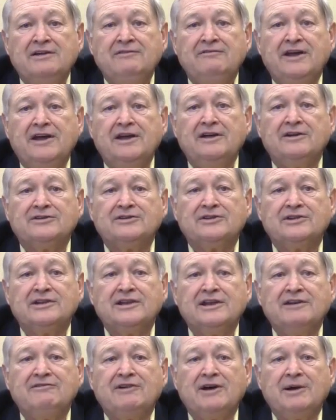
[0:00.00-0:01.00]
failed to
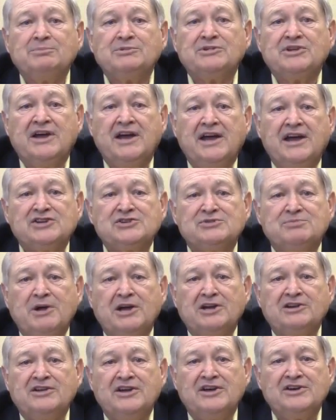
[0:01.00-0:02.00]
live up to
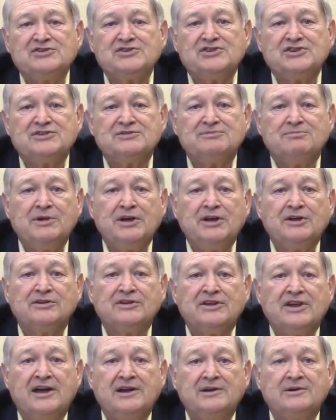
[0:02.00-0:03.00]
expectations
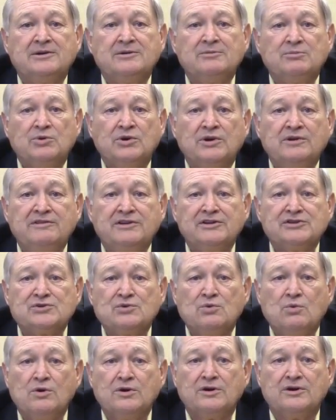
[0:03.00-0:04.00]
built on previous
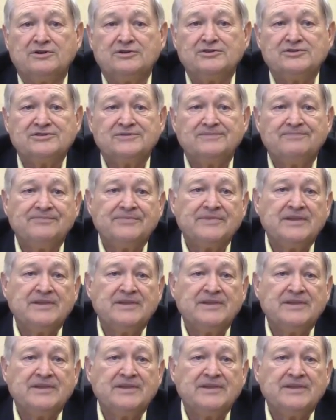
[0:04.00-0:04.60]
quarters.